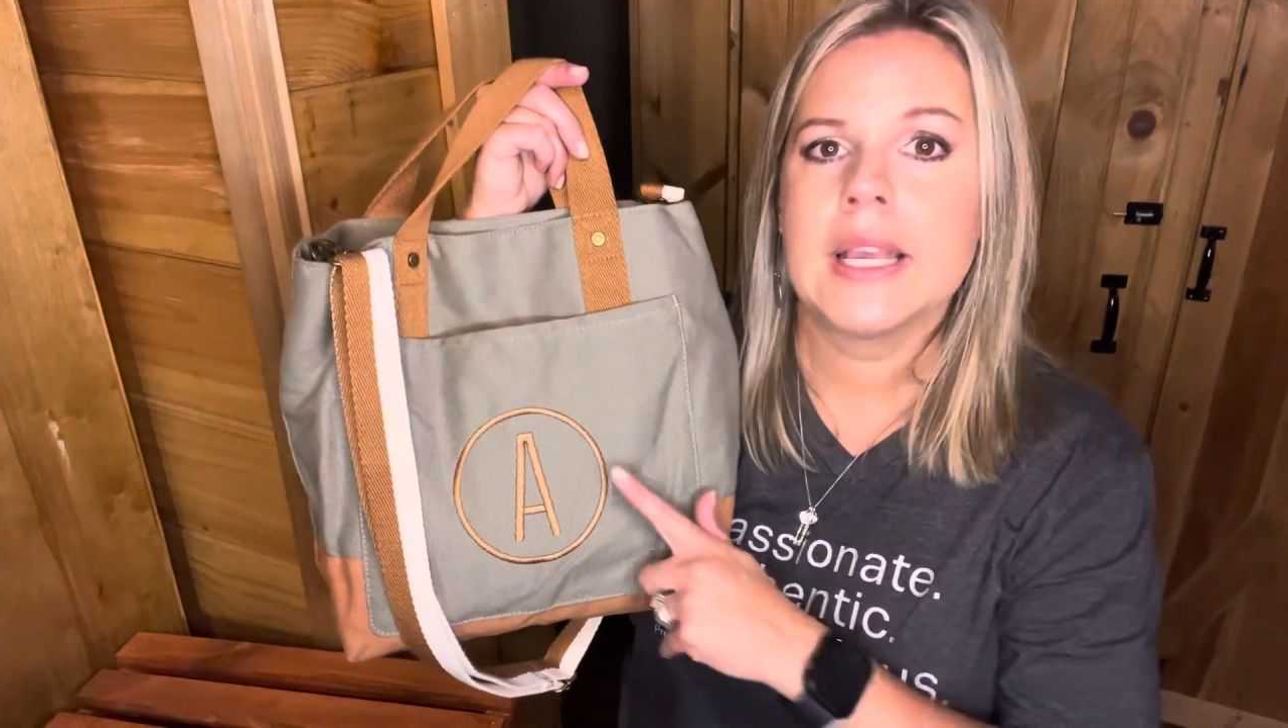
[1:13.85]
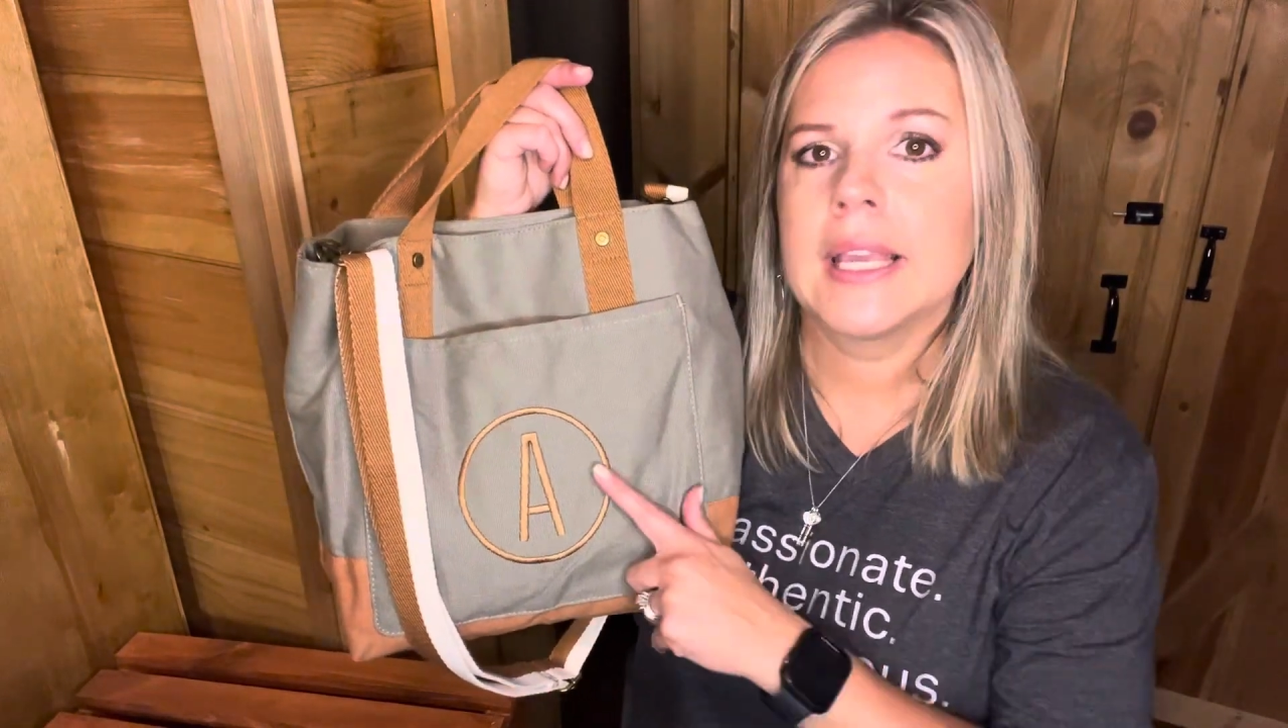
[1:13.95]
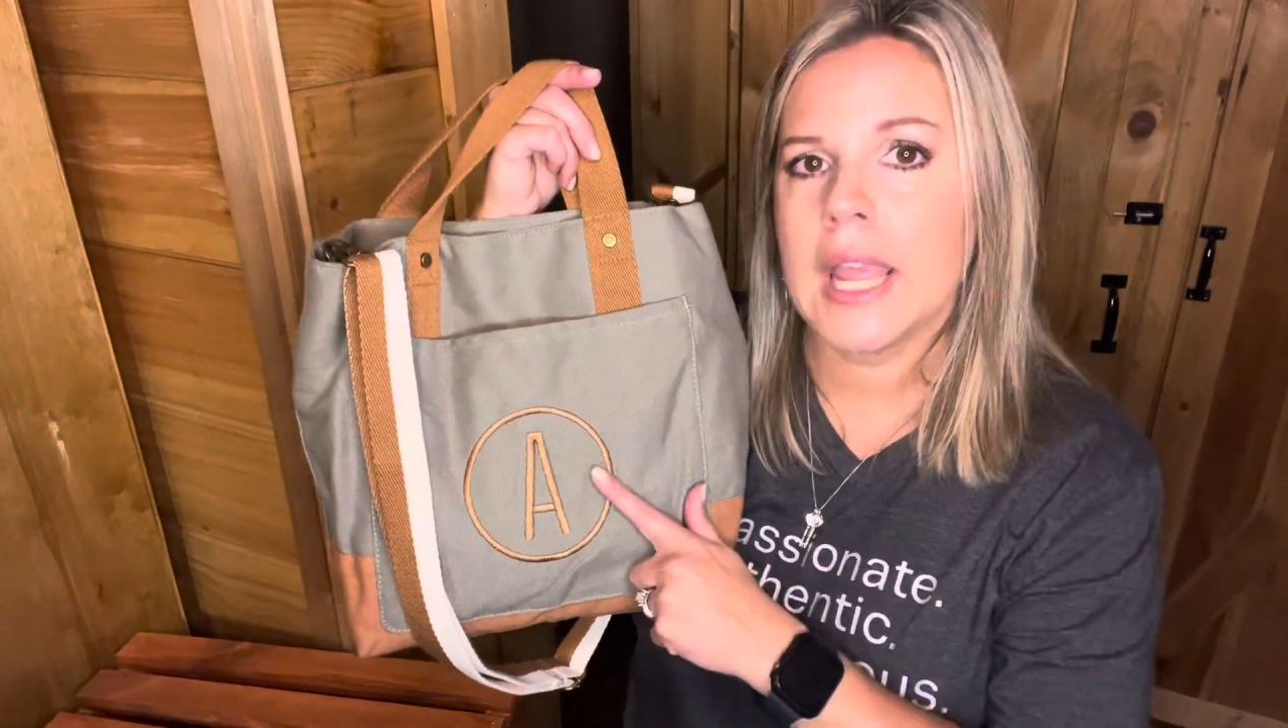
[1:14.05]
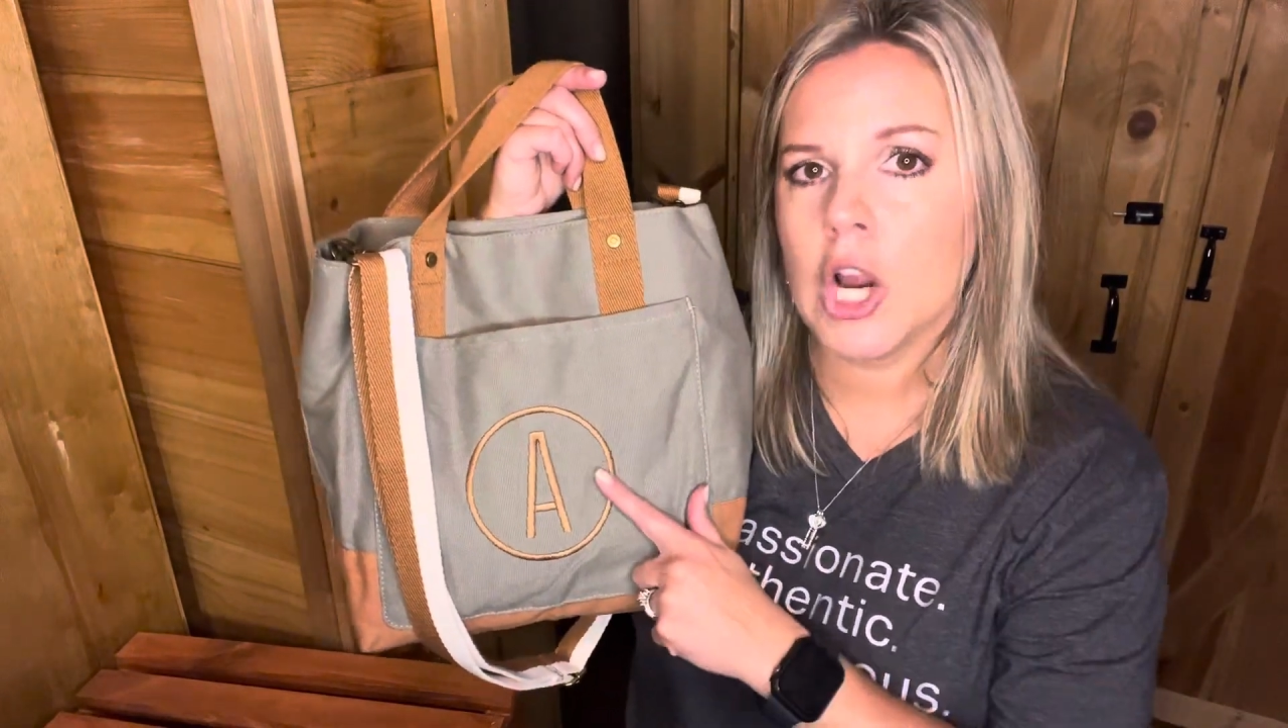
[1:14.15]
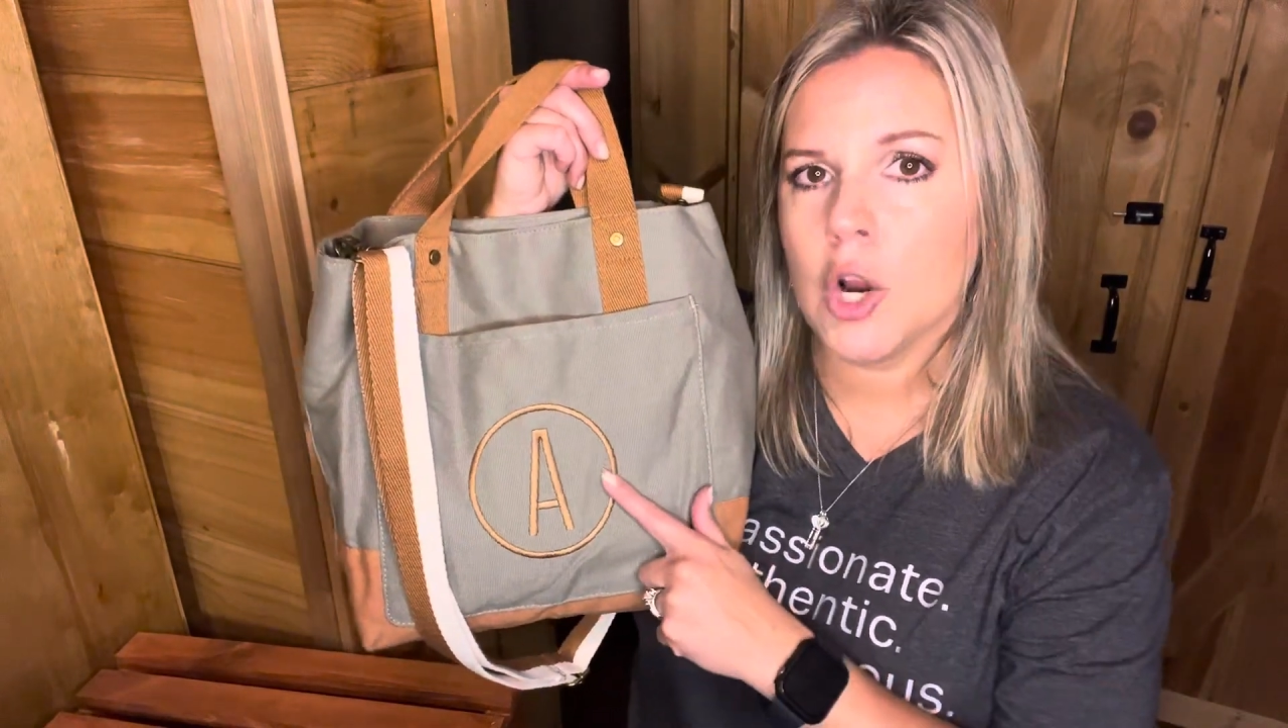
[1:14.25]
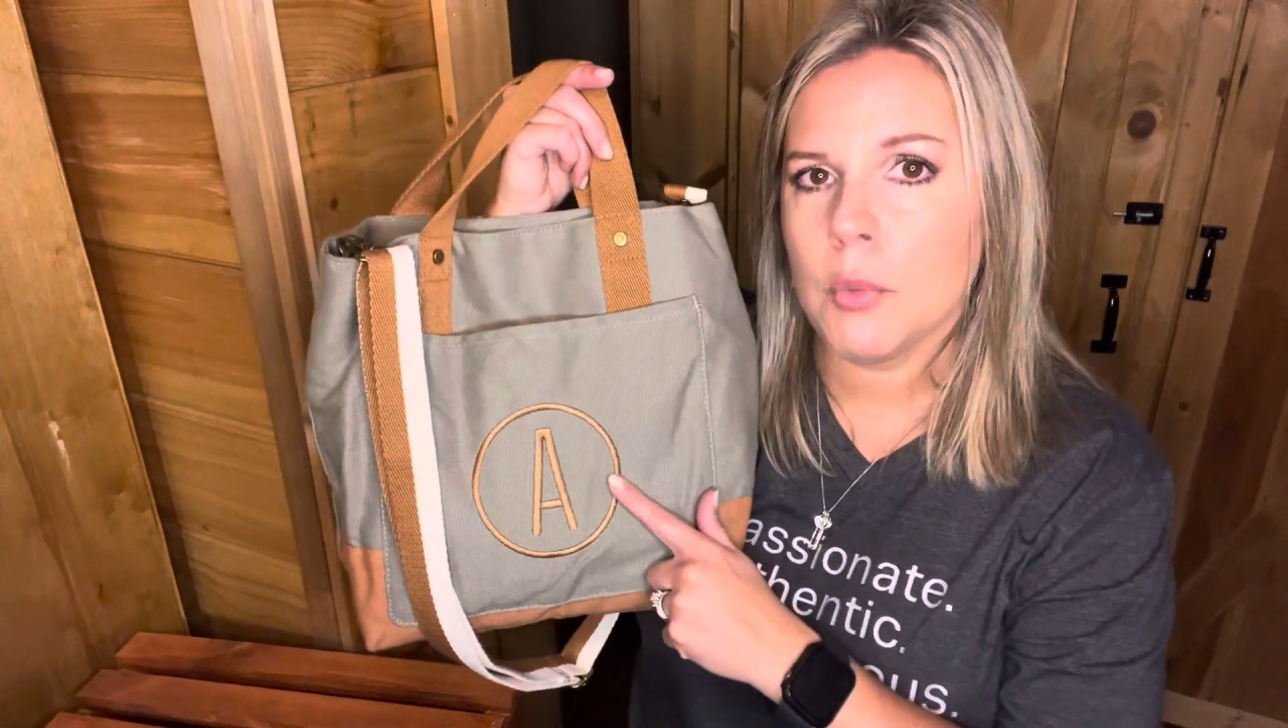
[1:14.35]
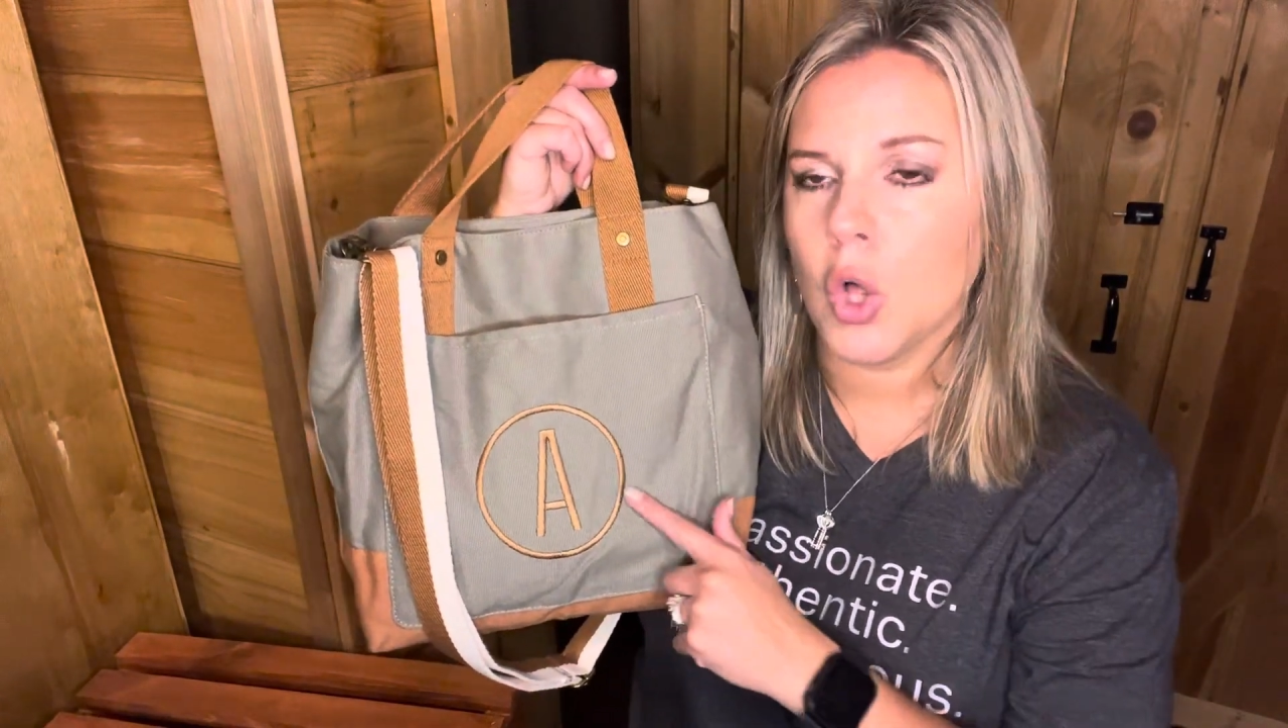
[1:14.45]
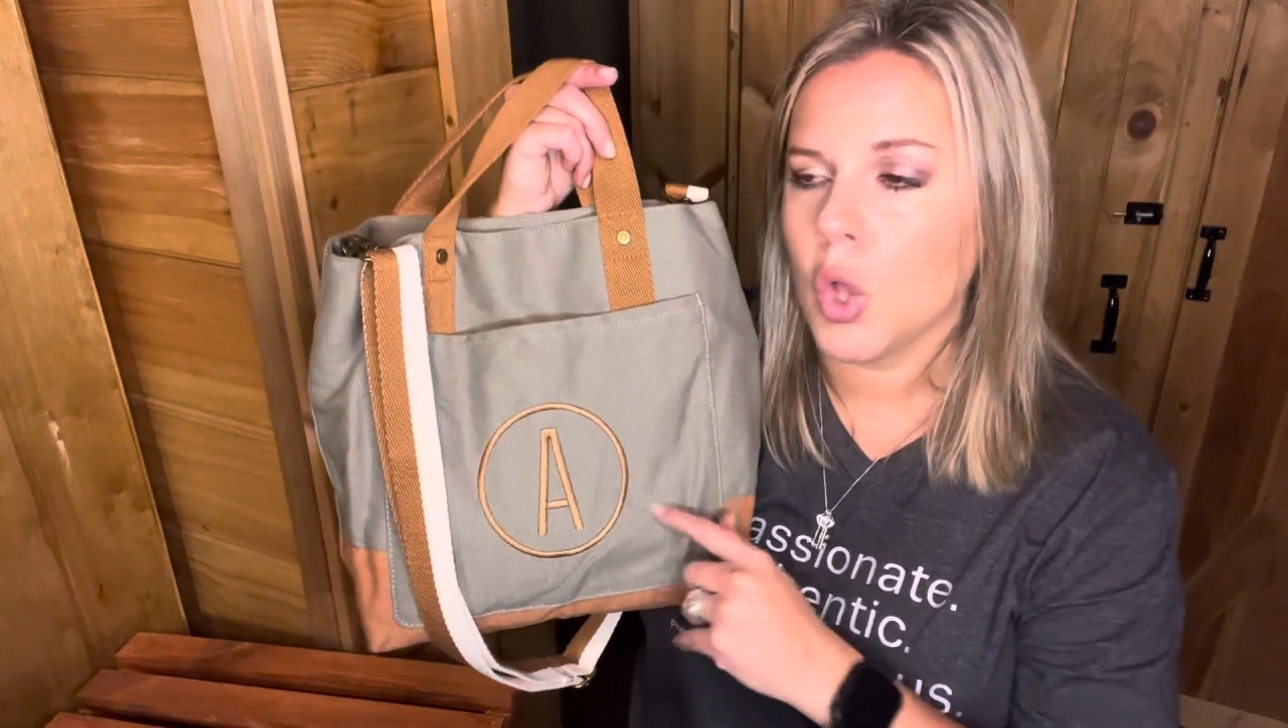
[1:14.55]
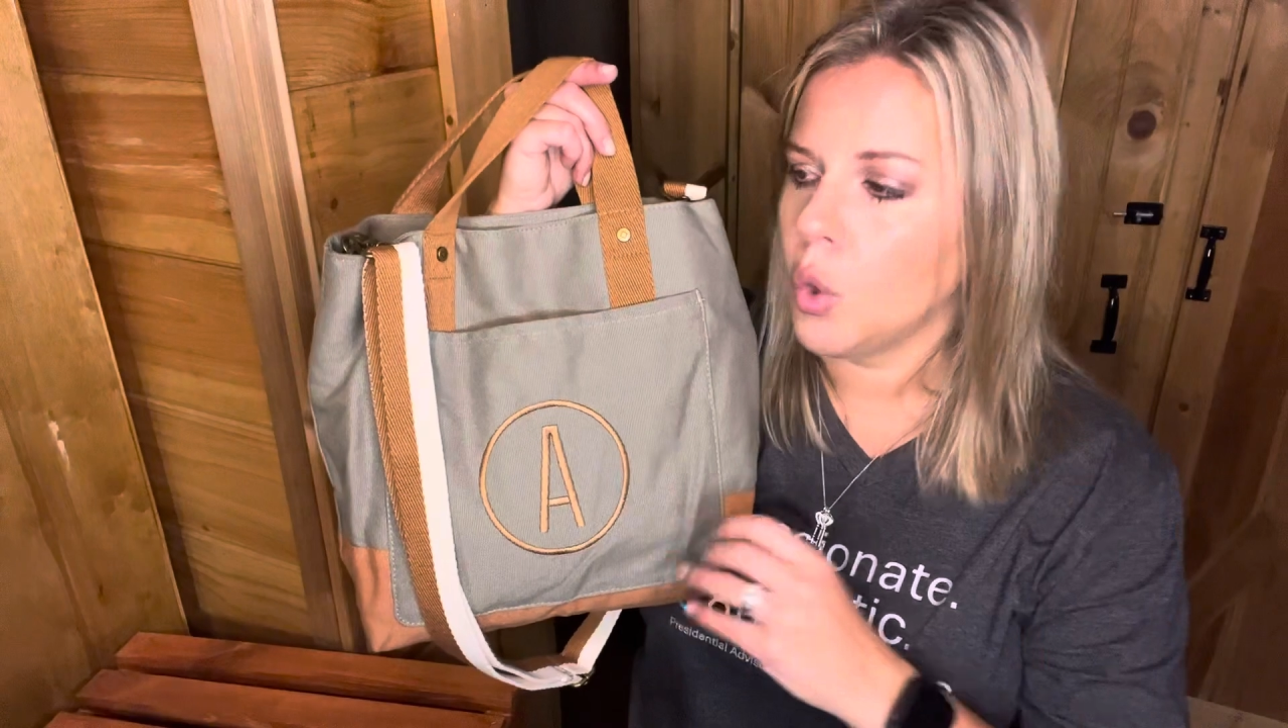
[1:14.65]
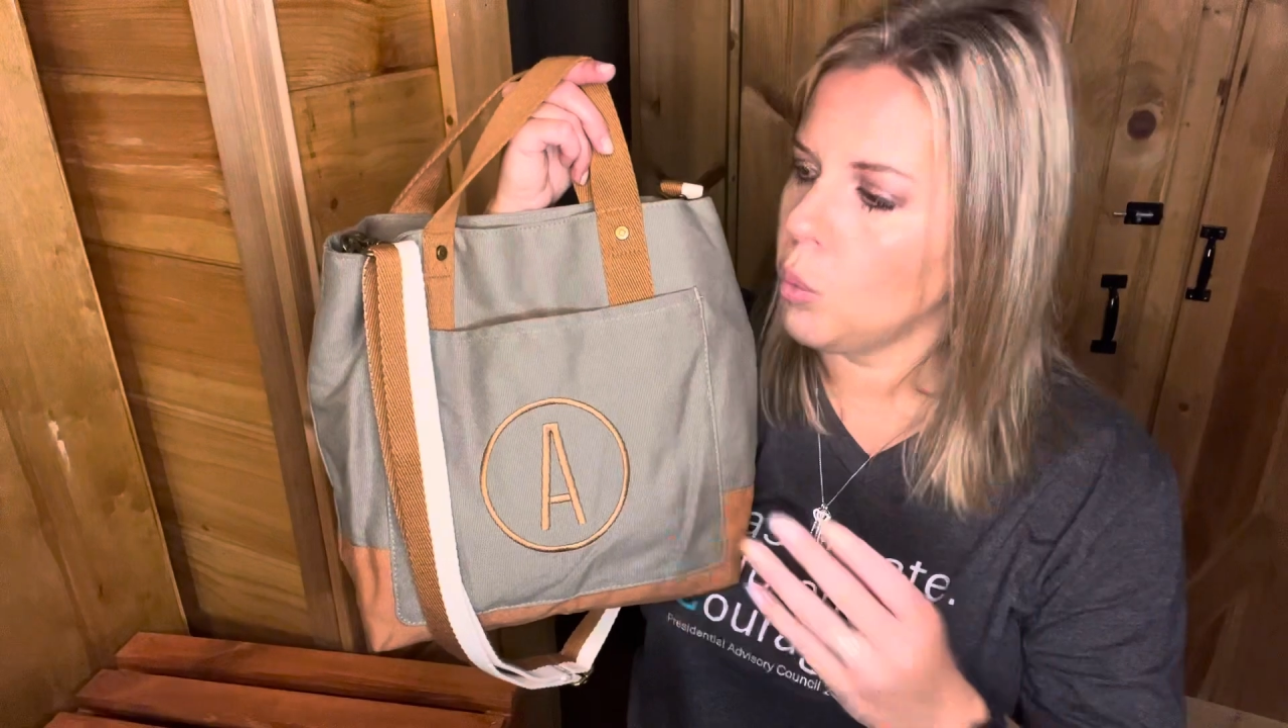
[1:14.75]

caramel,